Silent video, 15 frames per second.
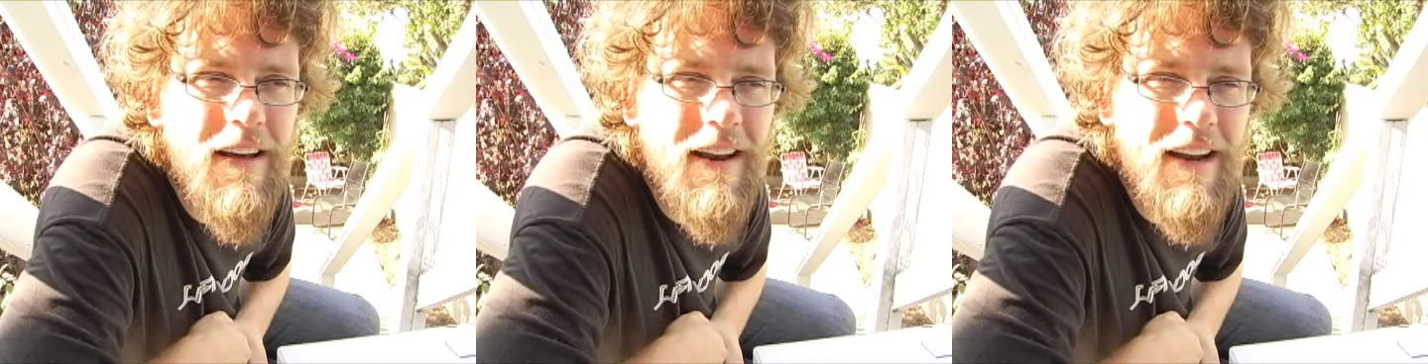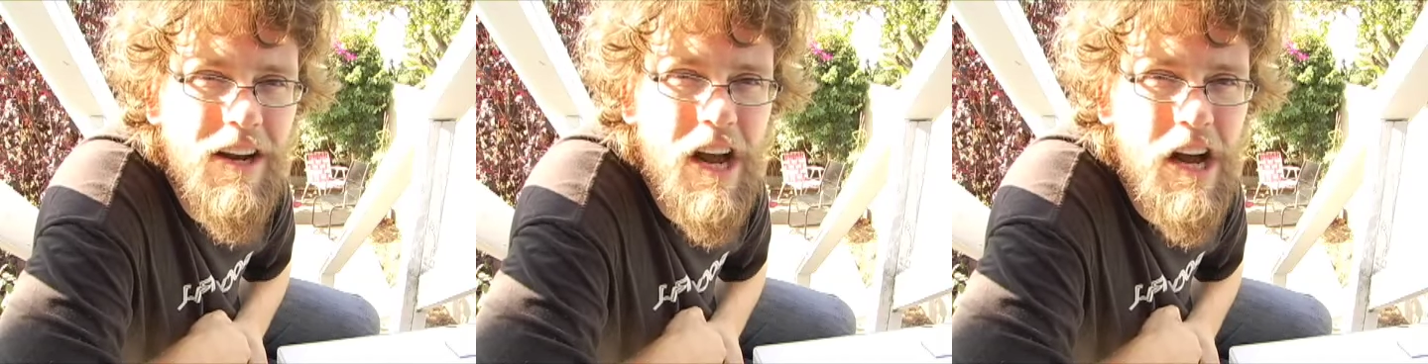
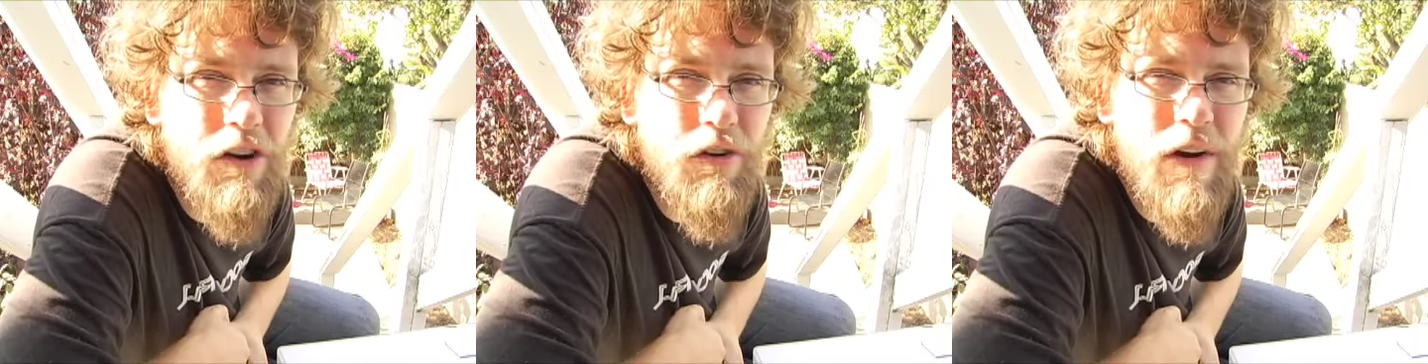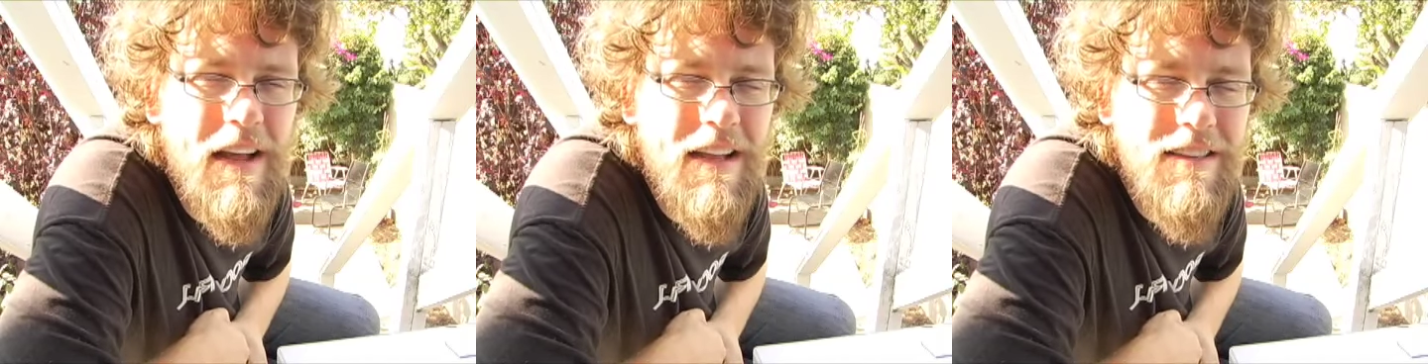an, a
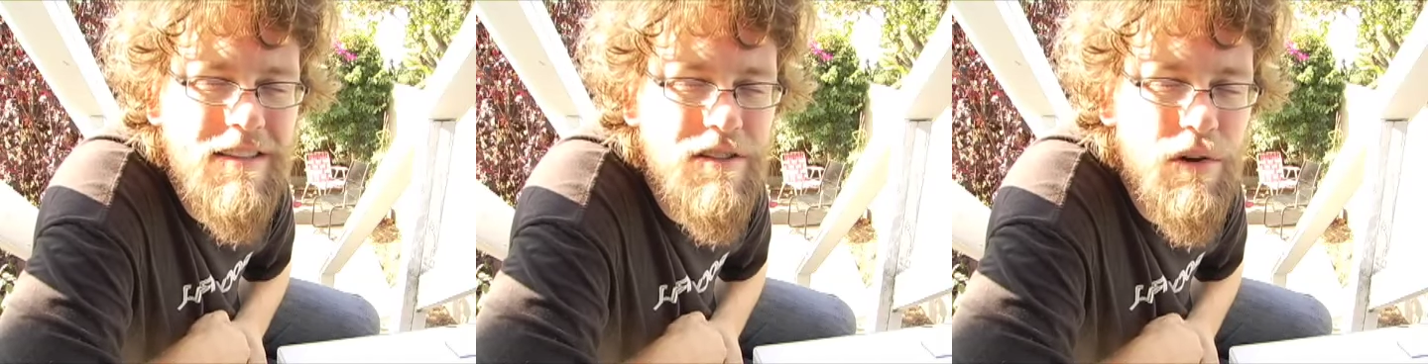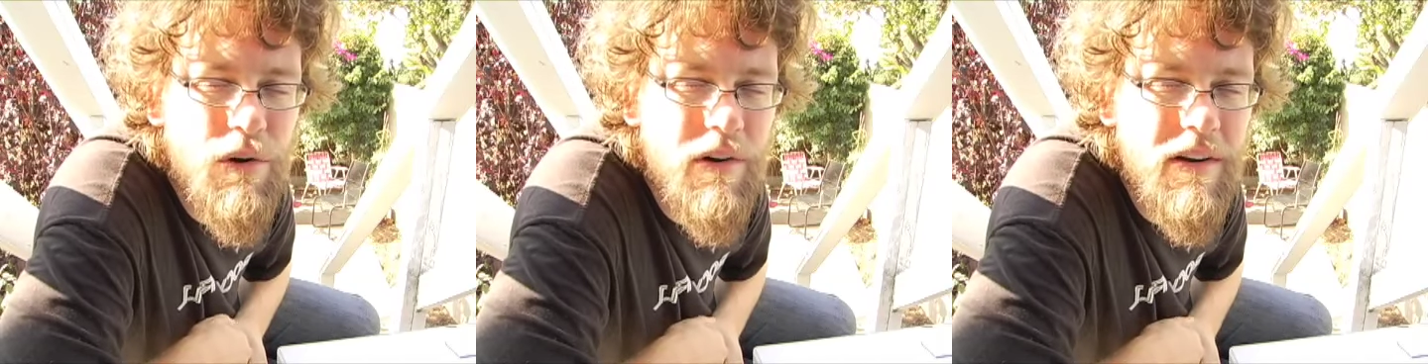
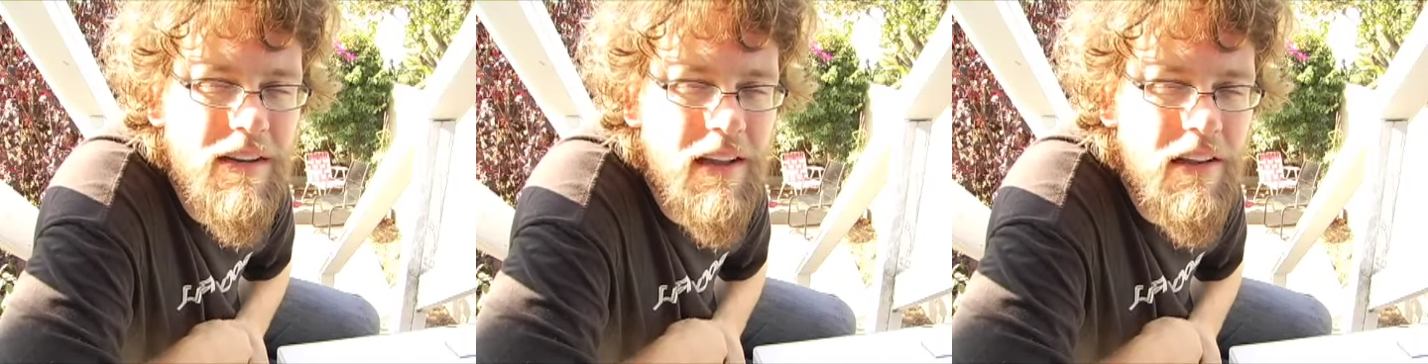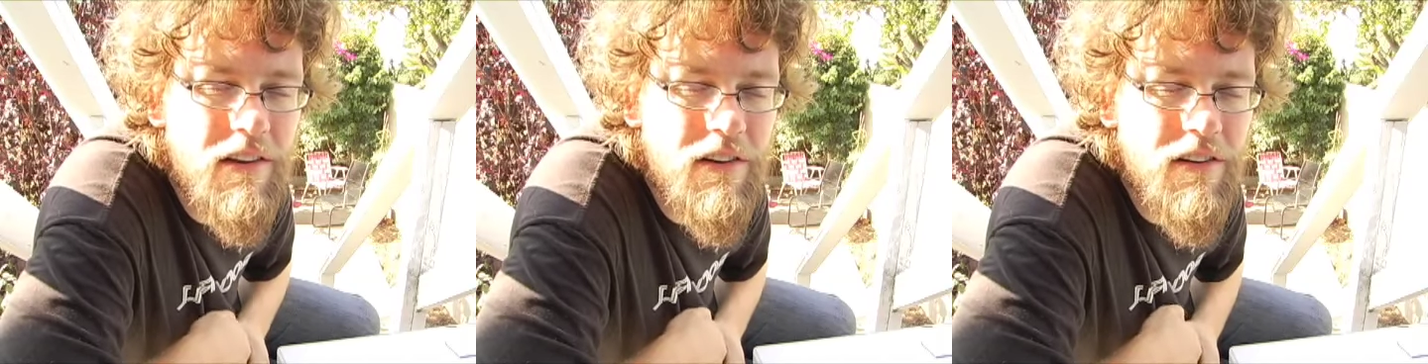grand
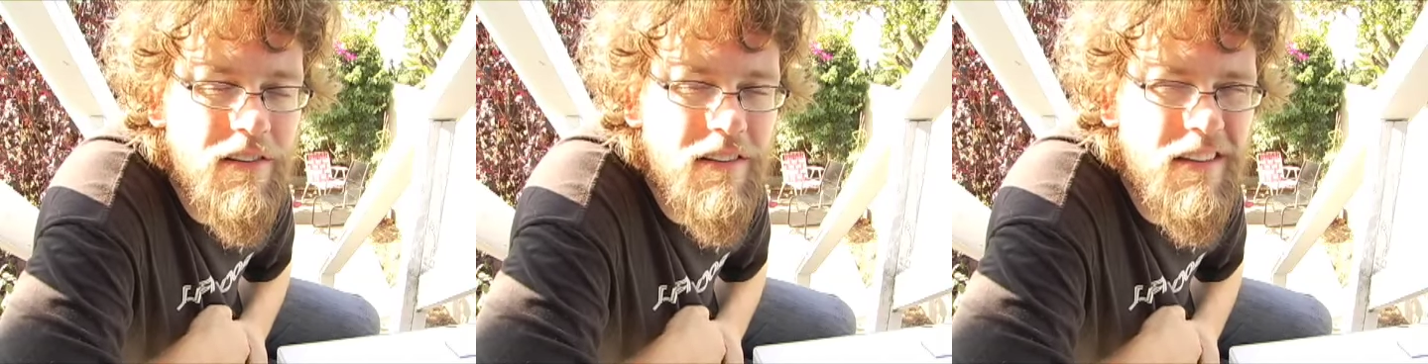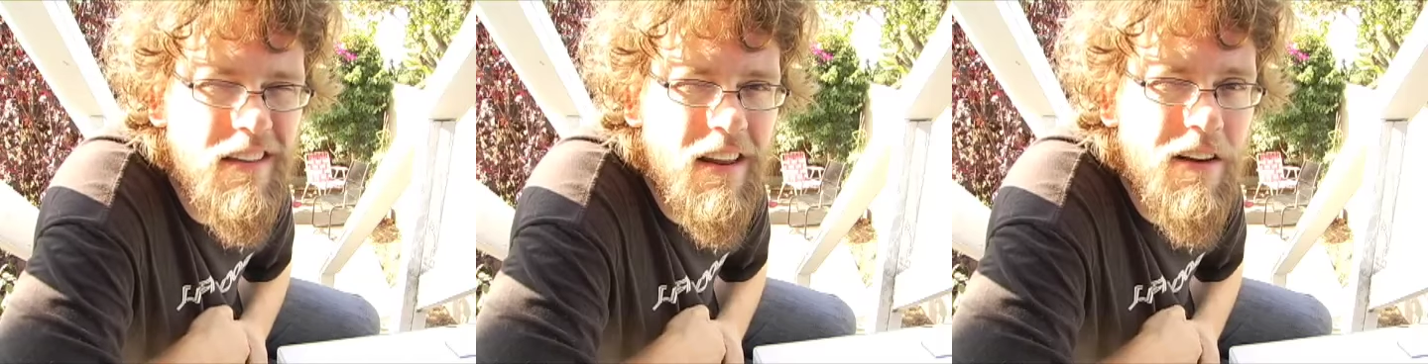storyteller,
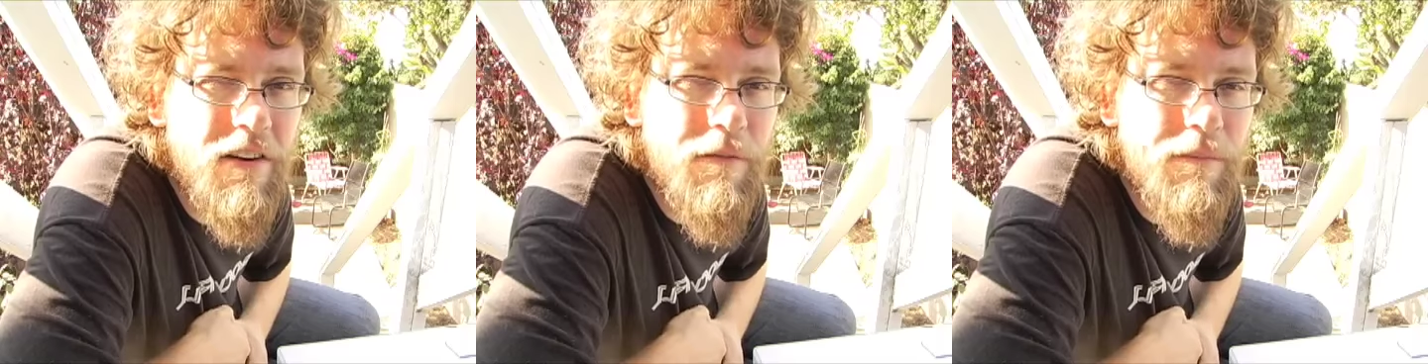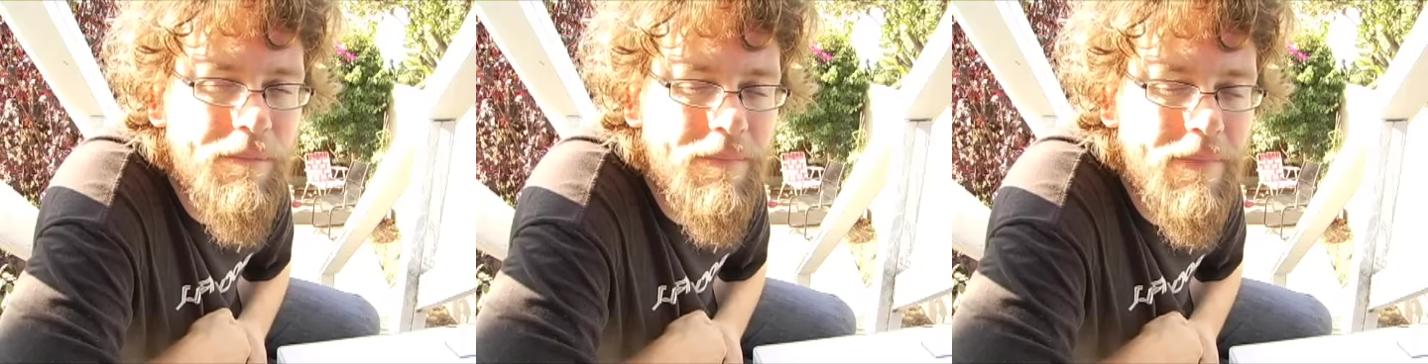you know,